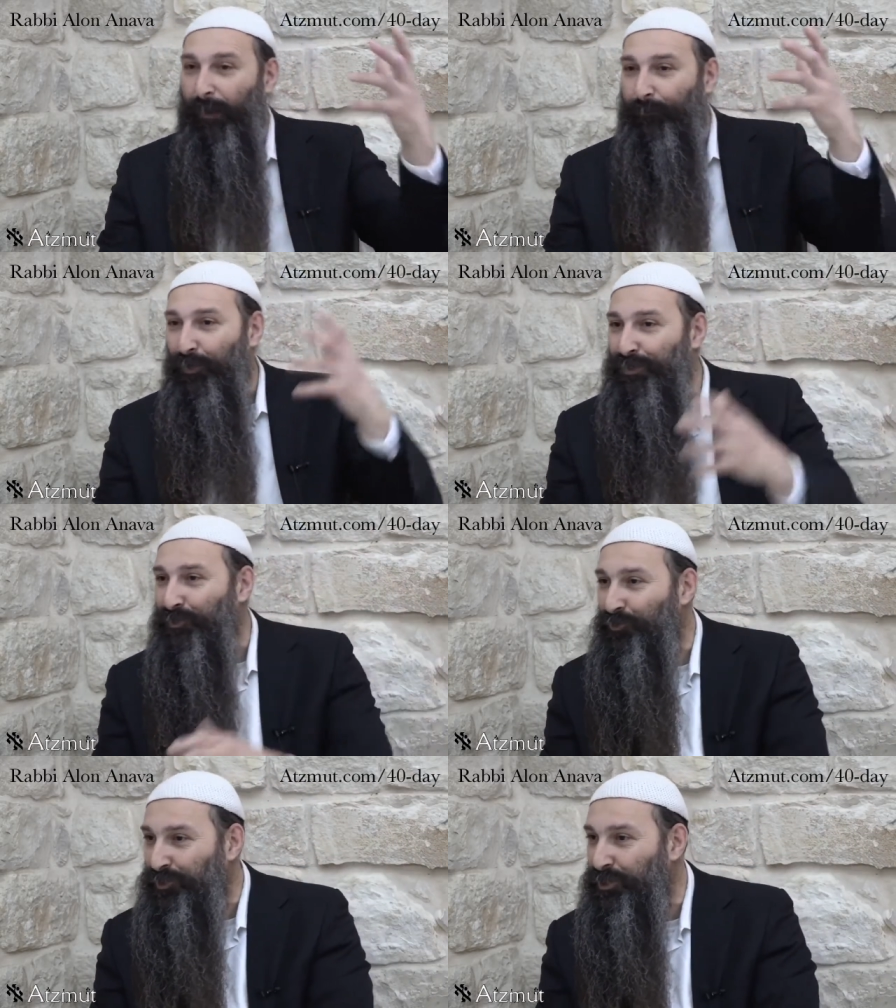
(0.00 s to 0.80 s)
a
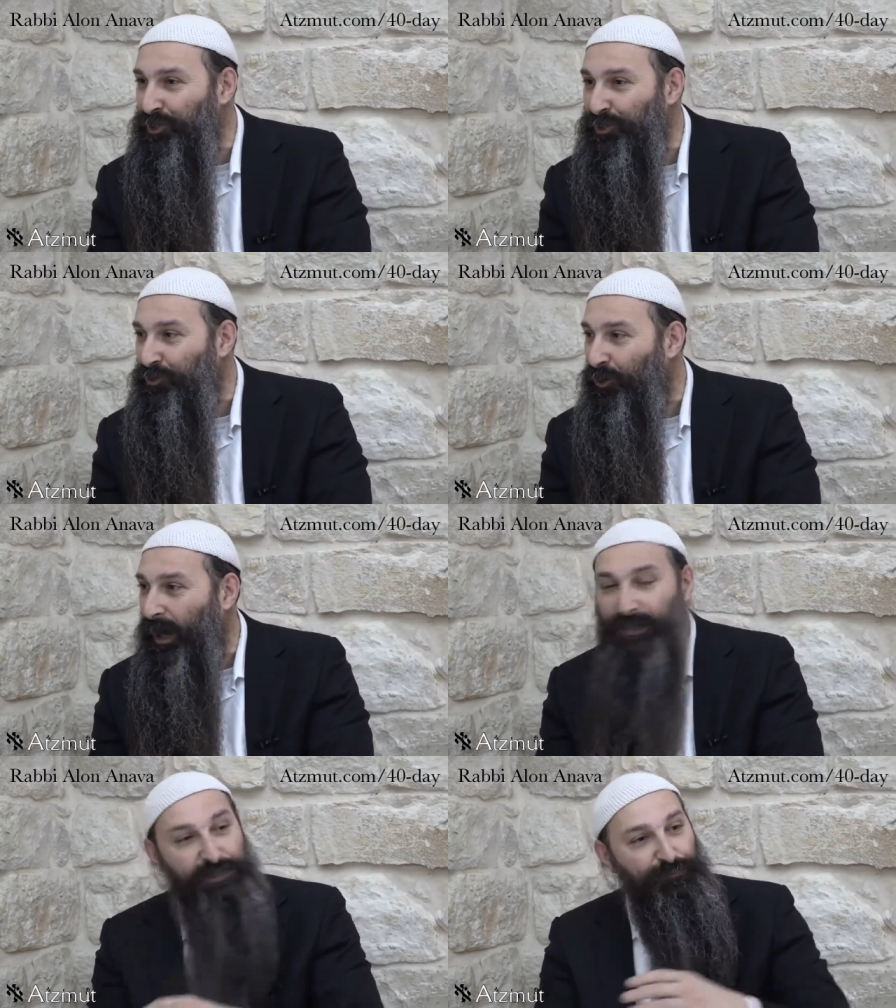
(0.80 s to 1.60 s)
person who teaches
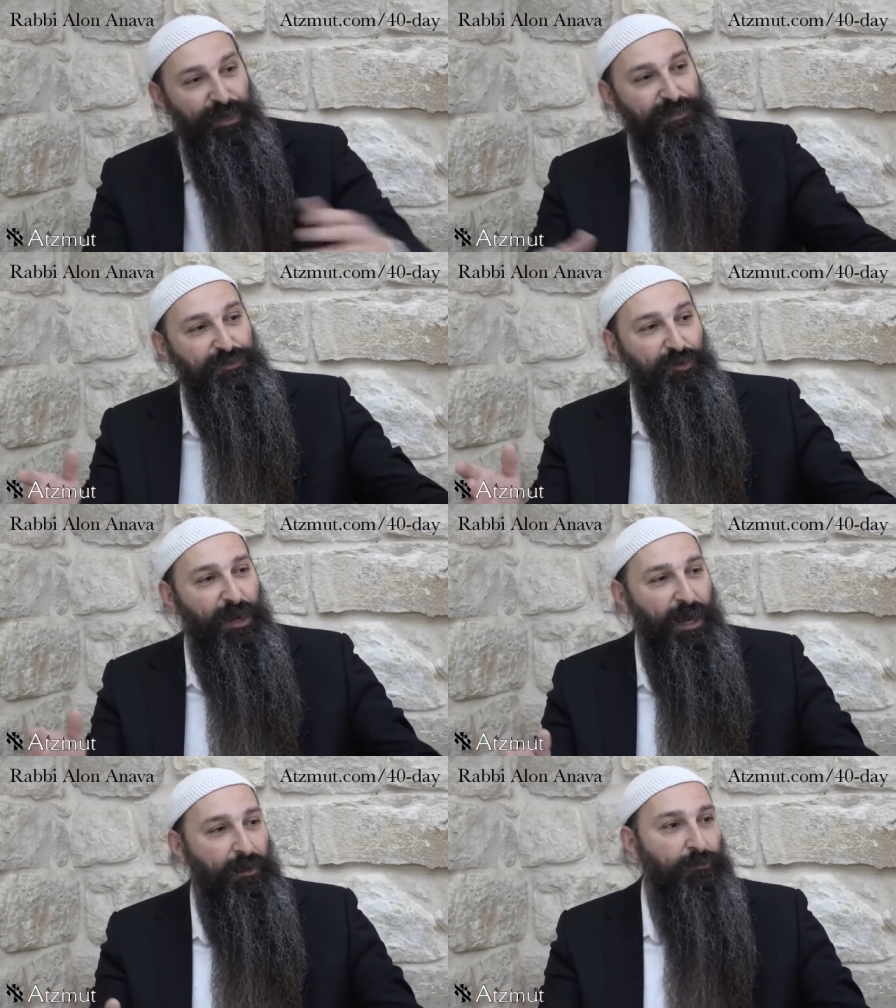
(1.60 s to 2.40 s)
Torah and spreads
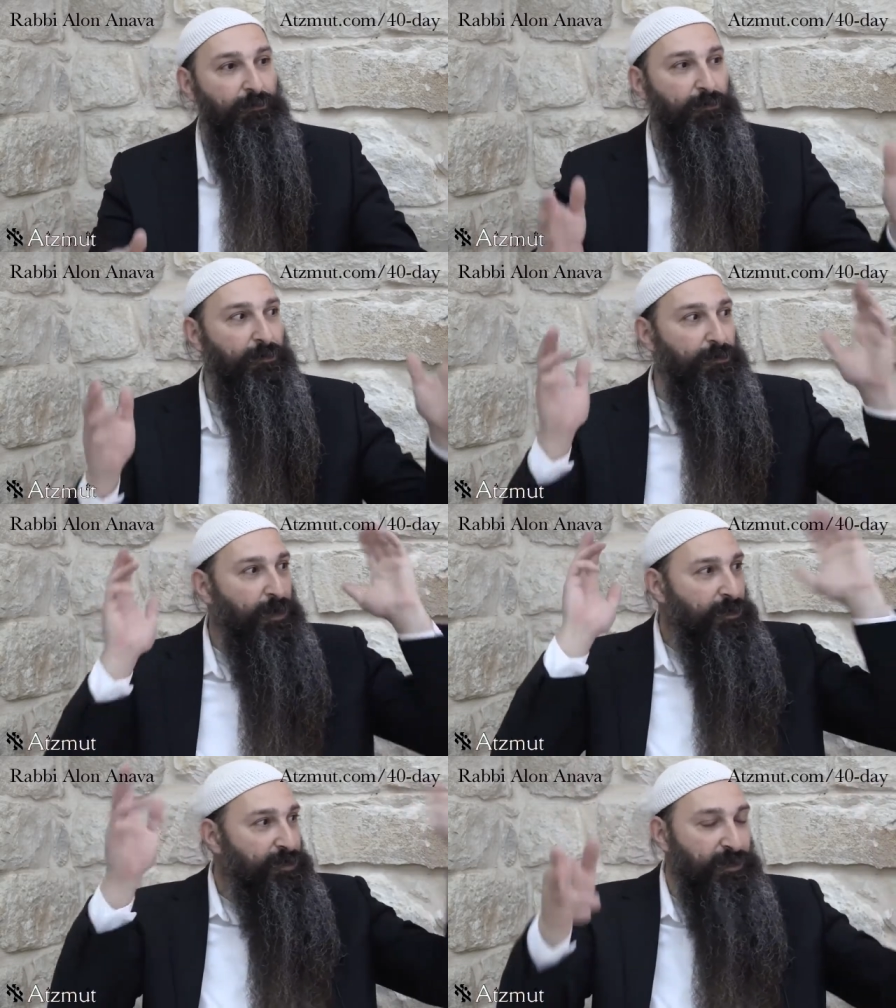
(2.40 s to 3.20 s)
Torah,
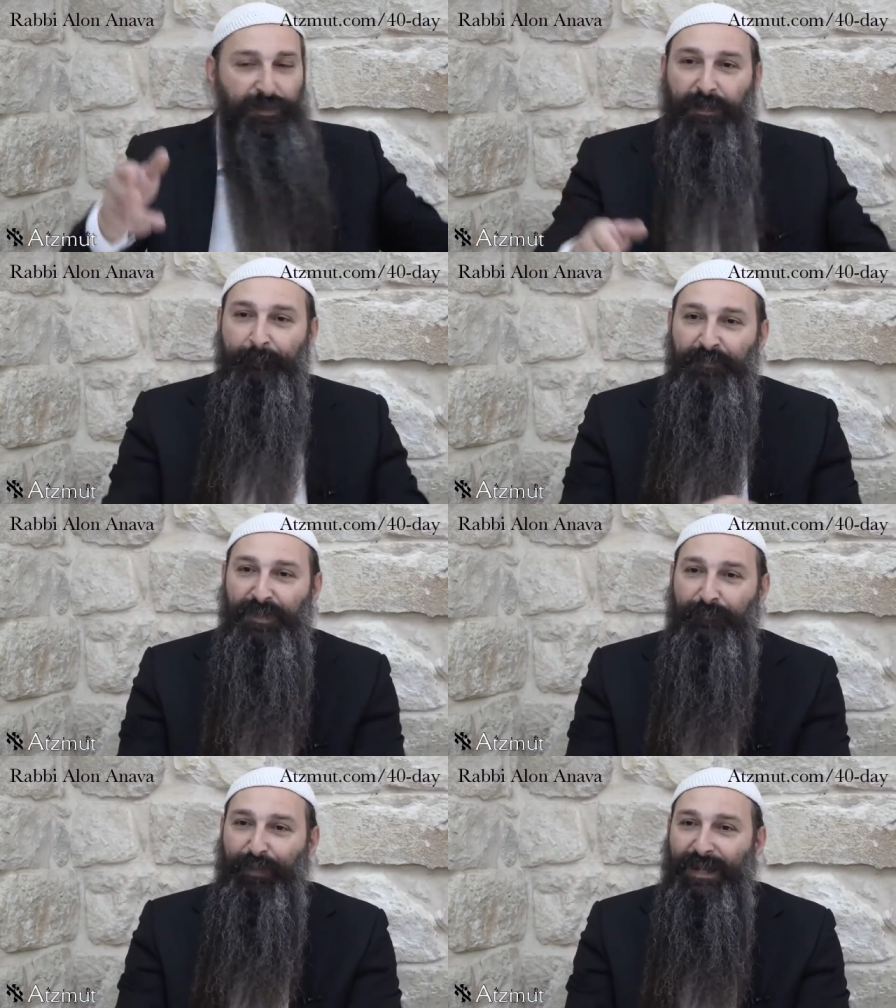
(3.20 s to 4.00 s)
oh, the, the,
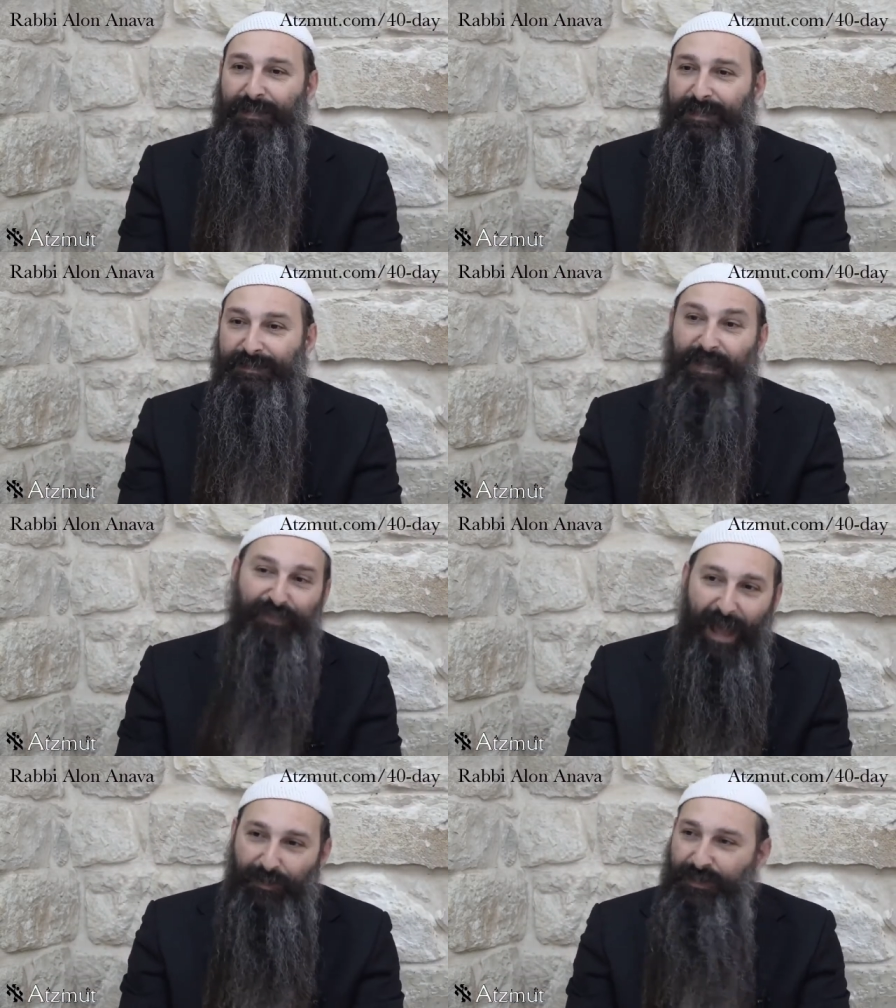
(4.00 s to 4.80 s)
the penalty is a
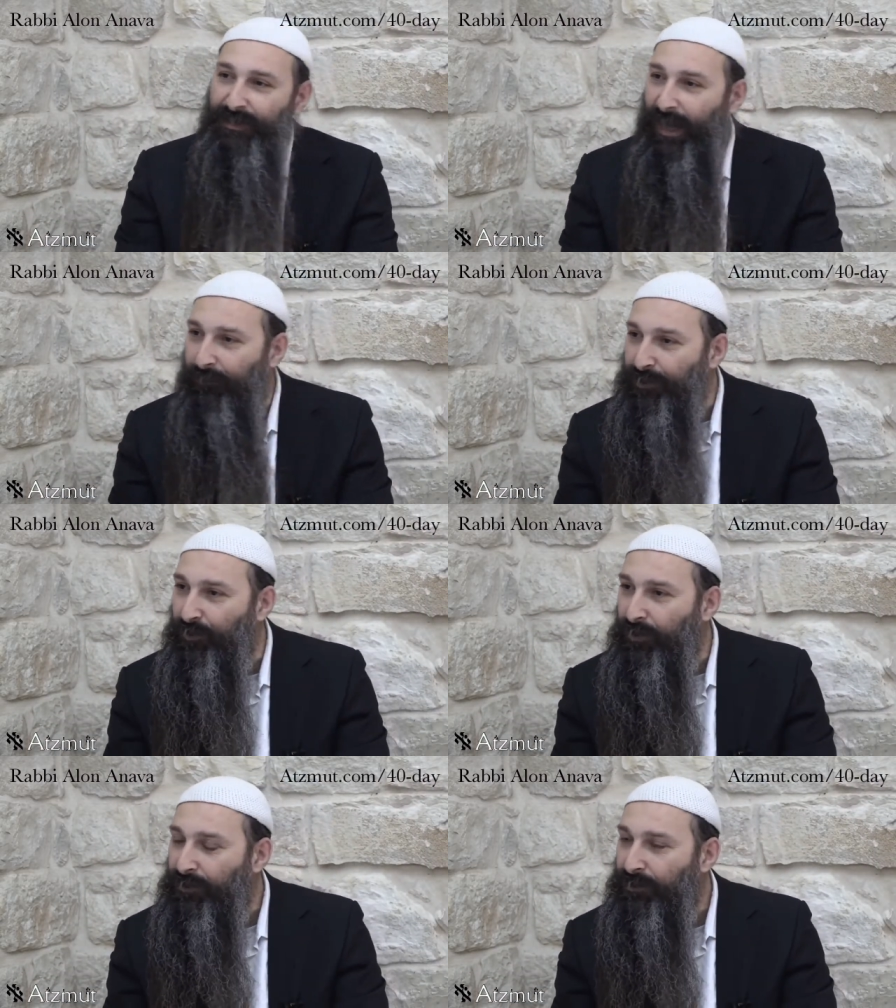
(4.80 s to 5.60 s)
thousand times
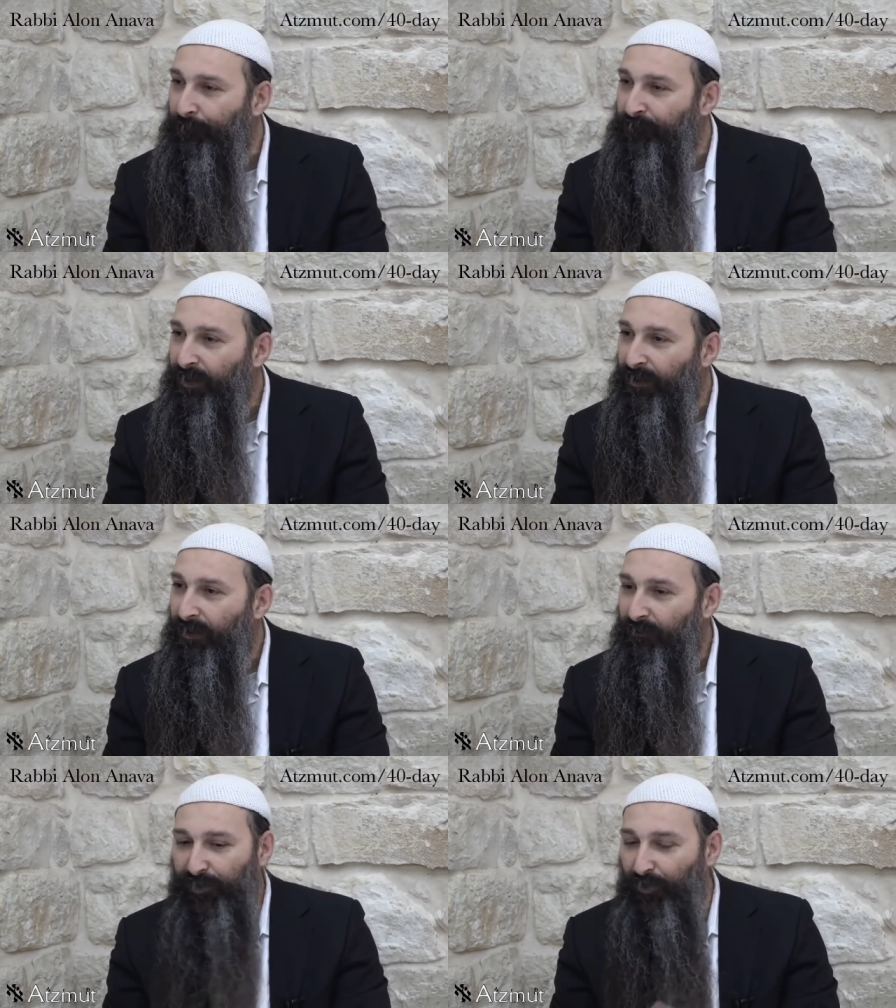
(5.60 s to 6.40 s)
worse.
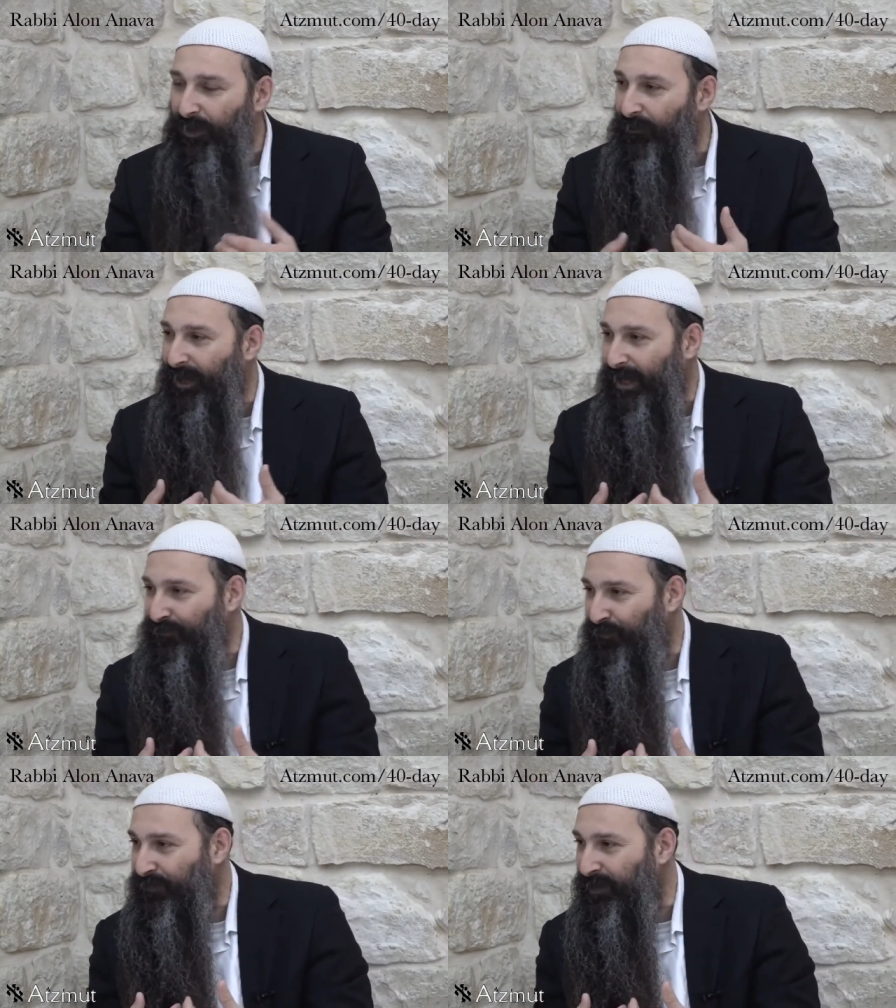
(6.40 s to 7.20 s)
But don't come and
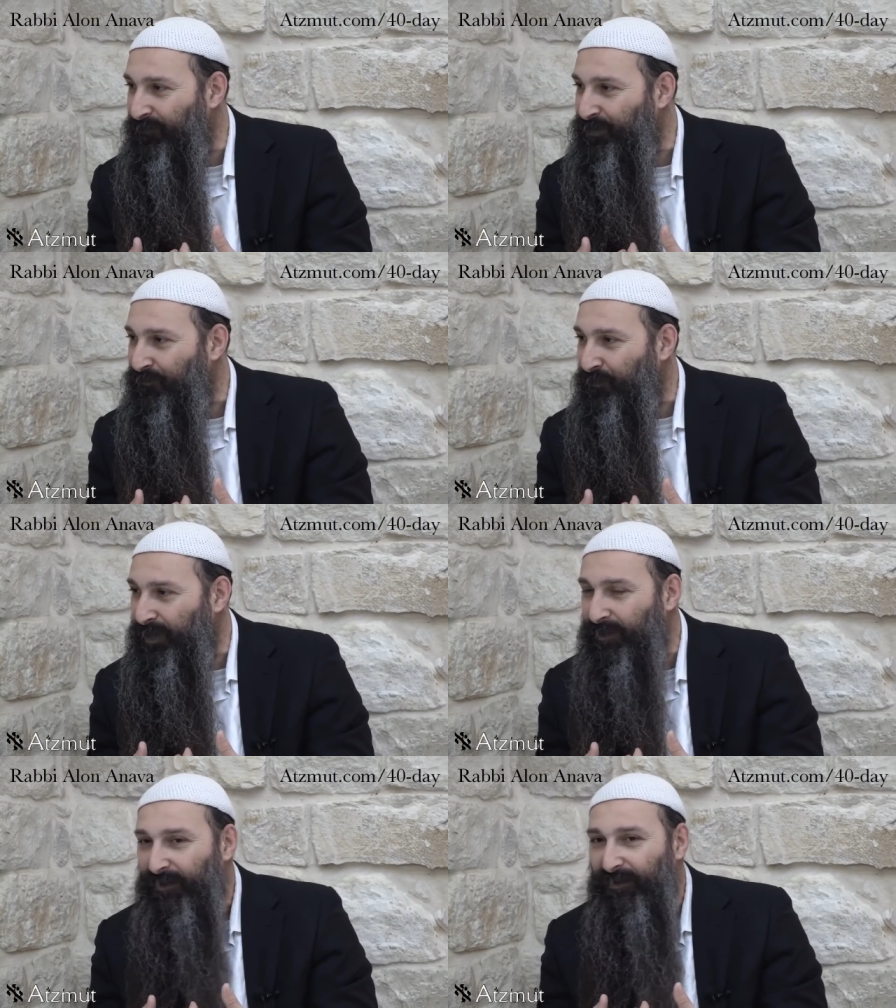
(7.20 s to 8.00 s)
ask for forgiveness for
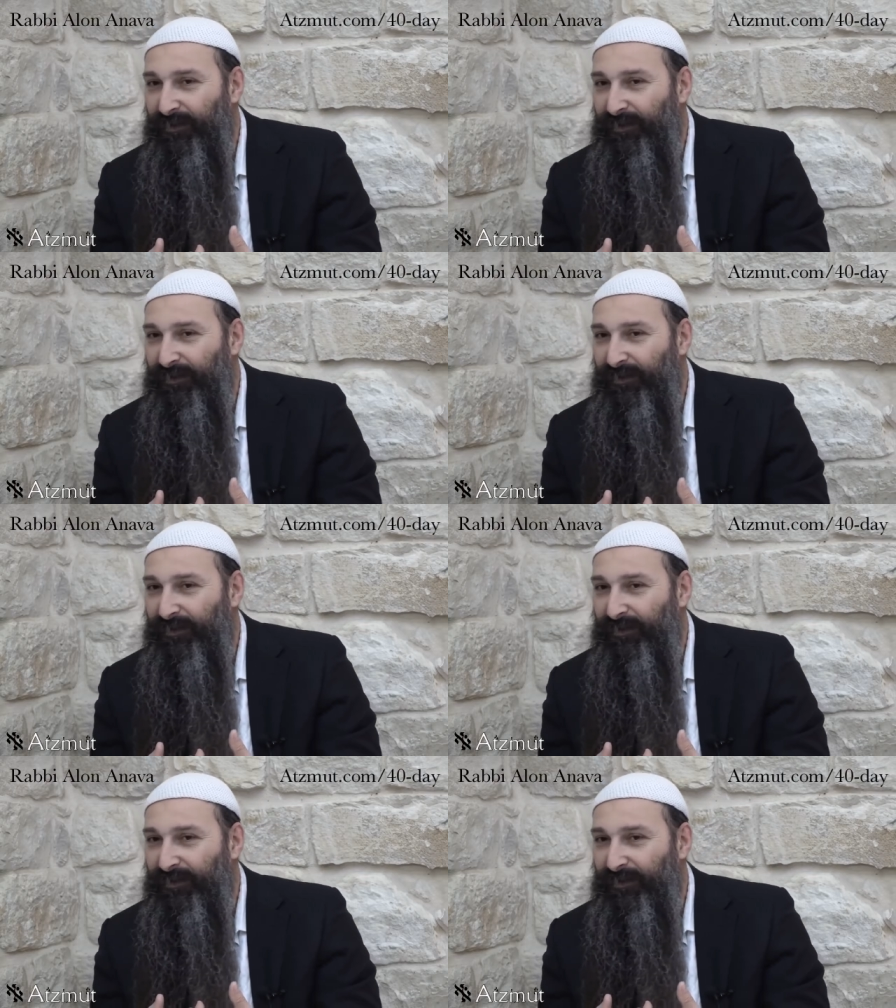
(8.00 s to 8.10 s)
me.